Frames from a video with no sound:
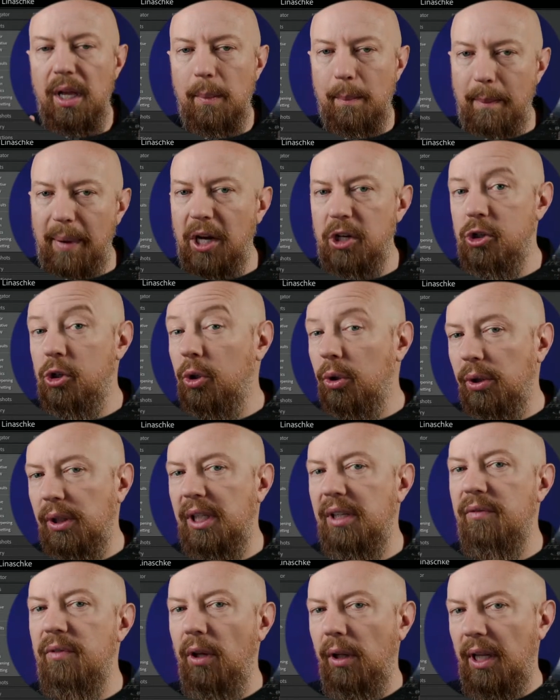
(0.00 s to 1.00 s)
make sure you
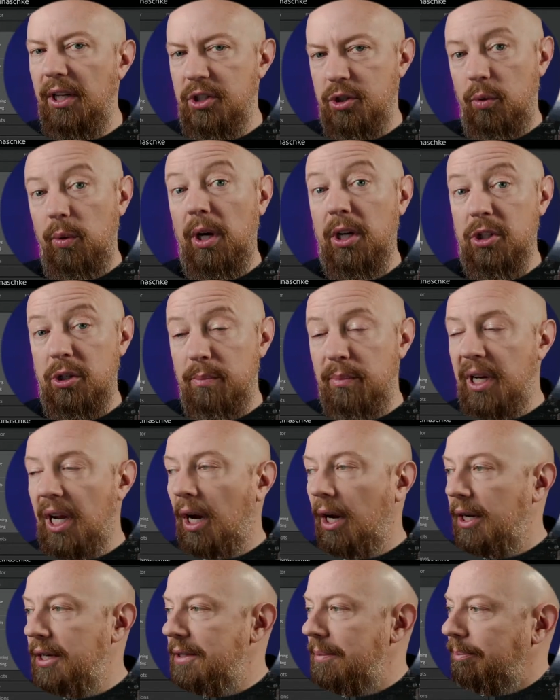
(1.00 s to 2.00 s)
leave the lens correction
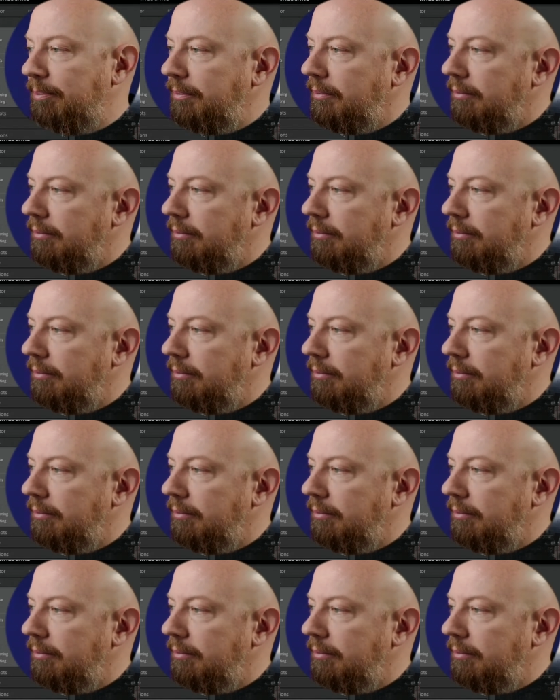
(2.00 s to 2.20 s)
behind.